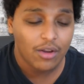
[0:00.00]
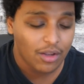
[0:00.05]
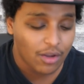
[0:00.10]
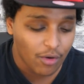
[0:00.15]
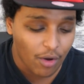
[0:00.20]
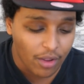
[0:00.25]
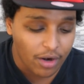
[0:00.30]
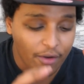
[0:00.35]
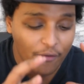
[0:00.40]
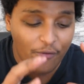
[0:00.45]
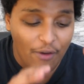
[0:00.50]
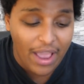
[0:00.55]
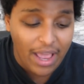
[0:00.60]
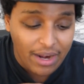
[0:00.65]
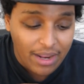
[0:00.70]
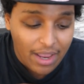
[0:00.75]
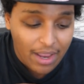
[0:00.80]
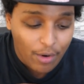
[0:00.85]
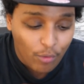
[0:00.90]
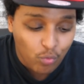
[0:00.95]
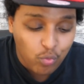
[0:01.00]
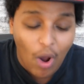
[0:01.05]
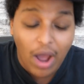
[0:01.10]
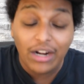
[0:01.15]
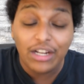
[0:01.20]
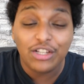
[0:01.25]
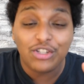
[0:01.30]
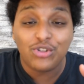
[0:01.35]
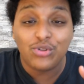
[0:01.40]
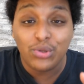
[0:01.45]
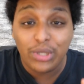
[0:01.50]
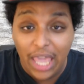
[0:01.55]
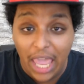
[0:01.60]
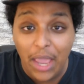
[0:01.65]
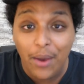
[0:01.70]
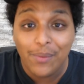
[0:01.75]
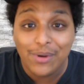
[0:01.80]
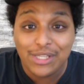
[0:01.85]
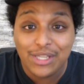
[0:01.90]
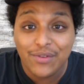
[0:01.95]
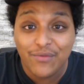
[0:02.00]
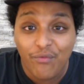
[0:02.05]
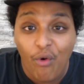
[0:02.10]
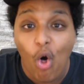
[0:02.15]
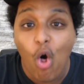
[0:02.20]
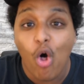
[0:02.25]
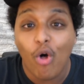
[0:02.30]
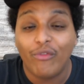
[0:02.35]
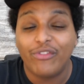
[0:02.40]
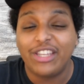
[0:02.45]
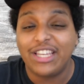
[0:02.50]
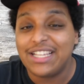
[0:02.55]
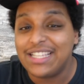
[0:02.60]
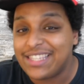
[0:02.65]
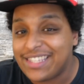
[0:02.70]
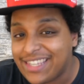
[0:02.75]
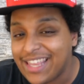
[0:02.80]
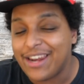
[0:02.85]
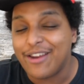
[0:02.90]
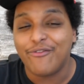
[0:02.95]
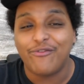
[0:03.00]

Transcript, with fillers: An event, Ronnie2K was involved in said